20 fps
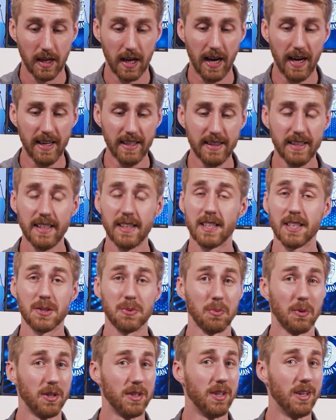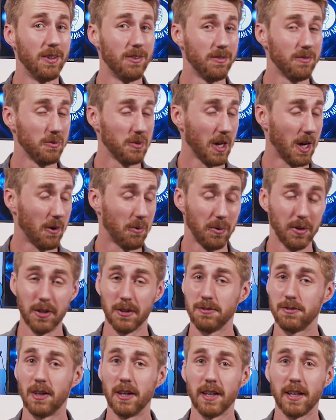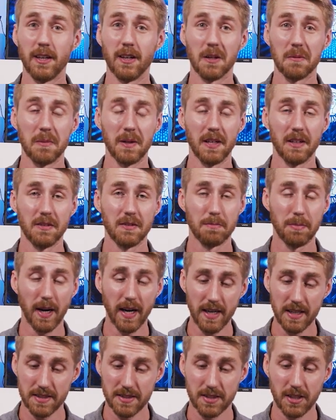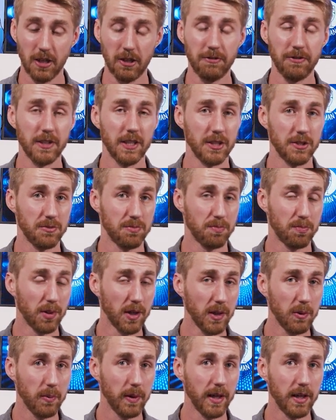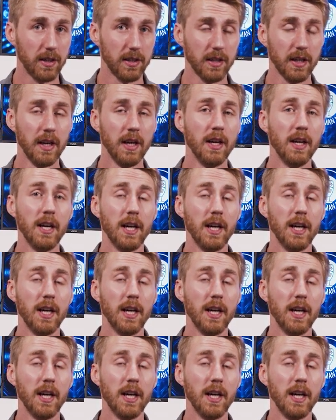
I think this one got real funky on me. By itself, it is pretty weird.